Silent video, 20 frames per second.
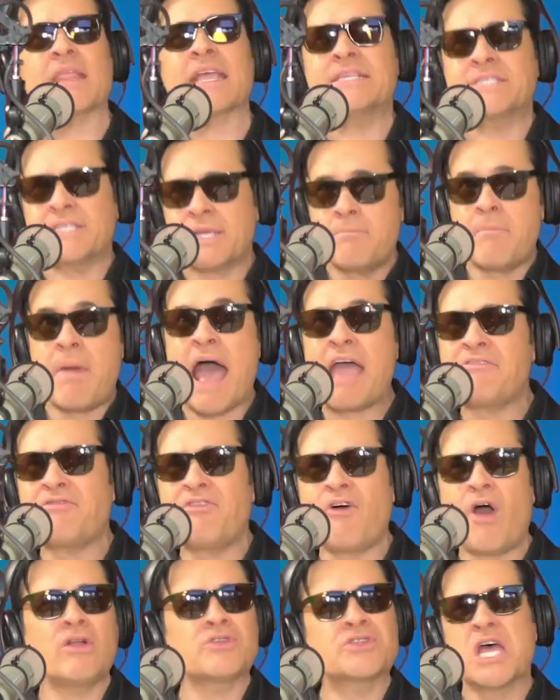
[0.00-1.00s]
Is it my
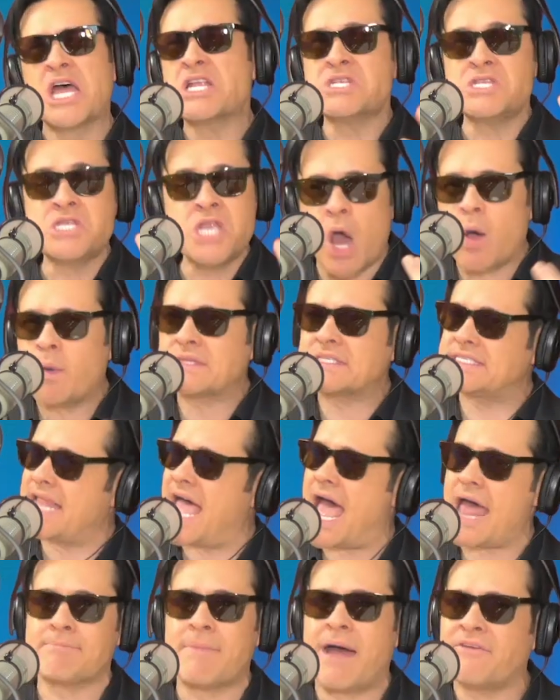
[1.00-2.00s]
fault? No, it's
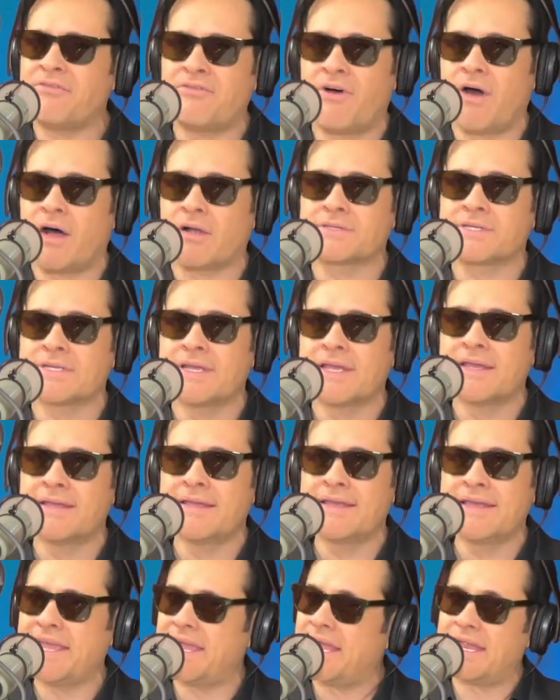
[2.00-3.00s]
not my fault.
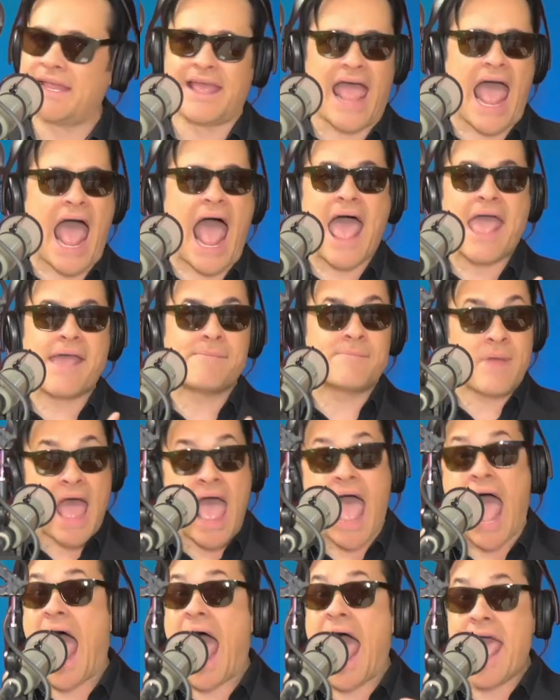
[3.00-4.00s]

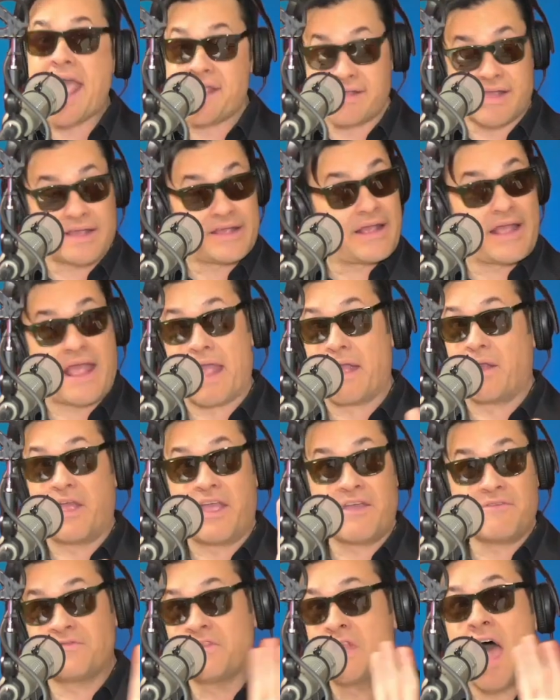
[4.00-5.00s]

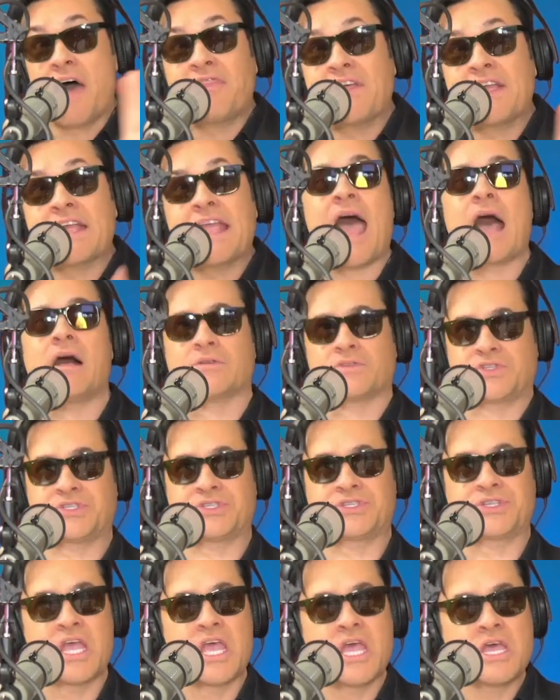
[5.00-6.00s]
If nothing
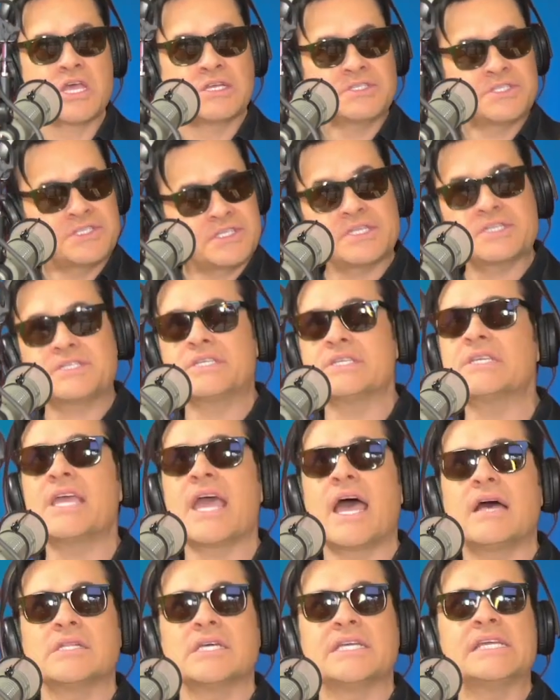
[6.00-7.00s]
else, Citizen
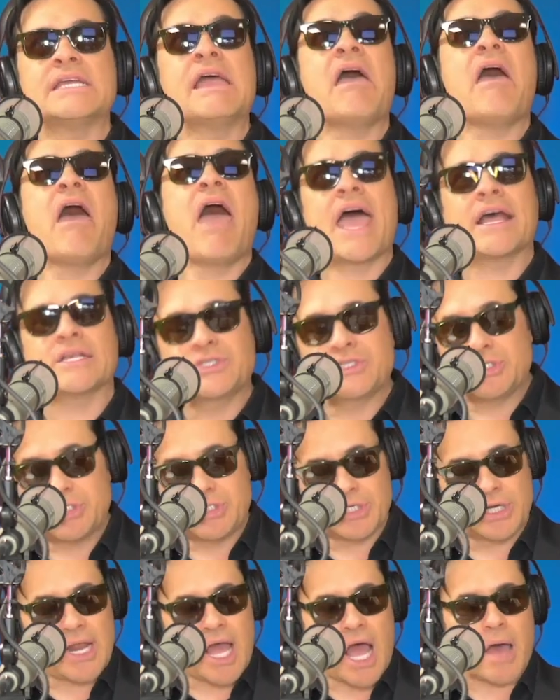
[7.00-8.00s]
Kelly has
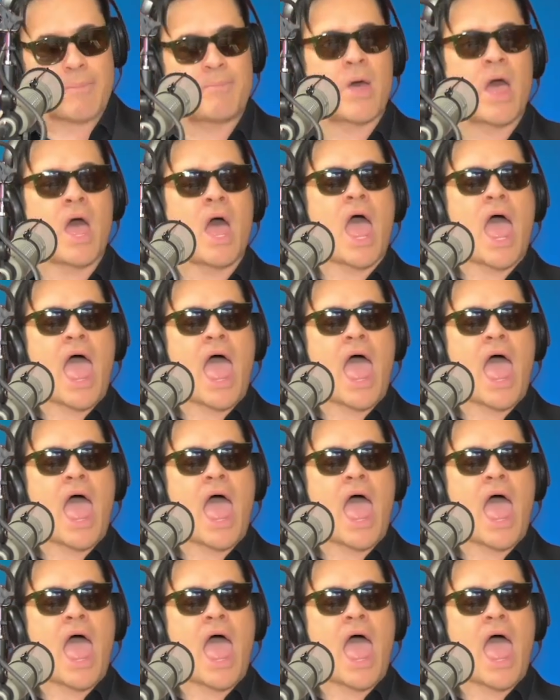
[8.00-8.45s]
stood up